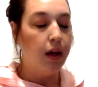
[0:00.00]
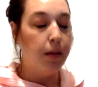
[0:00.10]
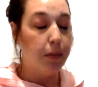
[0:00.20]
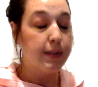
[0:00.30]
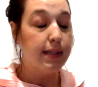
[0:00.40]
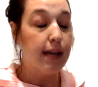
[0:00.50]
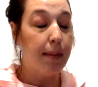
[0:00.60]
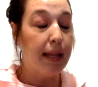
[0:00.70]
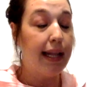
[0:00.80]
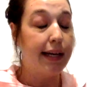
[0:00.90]
most of the time
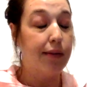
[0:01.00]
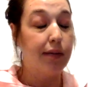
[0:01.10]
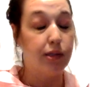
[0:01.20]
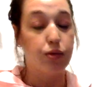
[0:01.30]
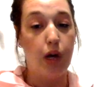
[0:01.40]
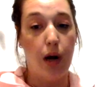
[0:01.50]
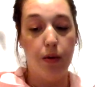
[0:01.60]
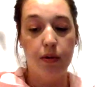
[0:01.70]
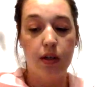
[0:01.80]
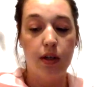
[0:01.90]
I like it real strong.
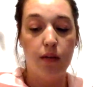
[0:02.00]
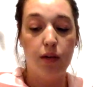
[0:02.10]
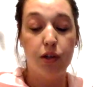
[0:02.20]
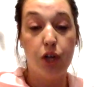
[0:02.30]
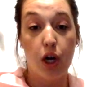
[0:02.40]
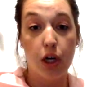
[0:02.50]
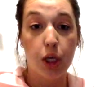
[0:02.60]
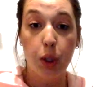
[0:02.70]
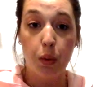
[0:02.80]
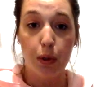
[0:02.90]
Real dark,
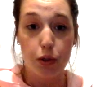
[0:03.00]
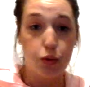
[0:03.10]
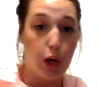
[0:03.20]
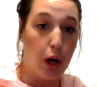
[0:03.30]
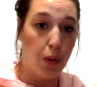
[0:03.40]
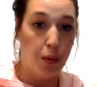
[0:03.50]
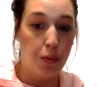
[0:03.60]
real strong.